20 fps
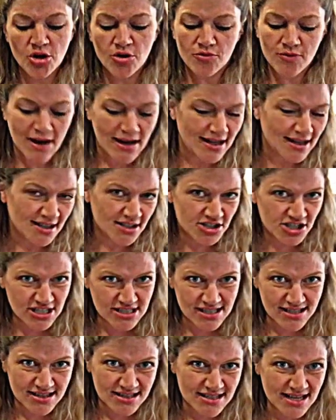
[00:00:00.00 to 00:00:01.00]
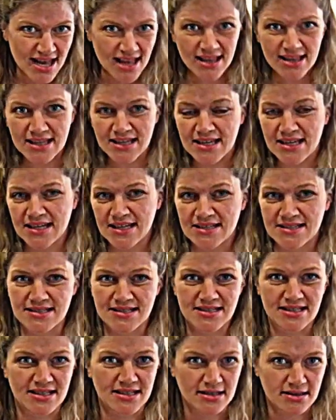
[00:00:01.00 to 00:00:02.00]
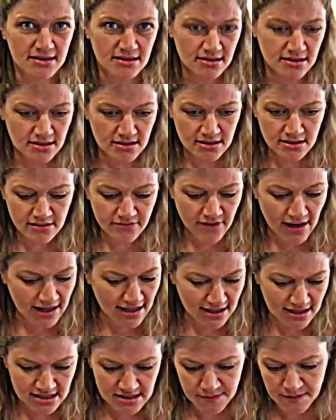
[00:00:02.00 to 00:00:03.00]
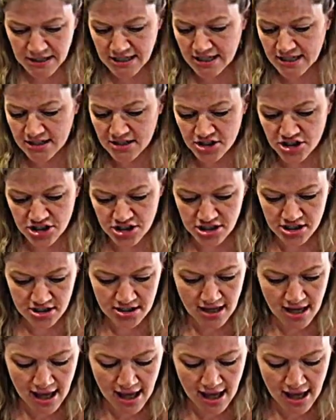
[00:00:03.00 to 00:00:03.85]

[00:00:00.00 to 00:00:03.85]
regular cheese at the deli, it's the regular spinach,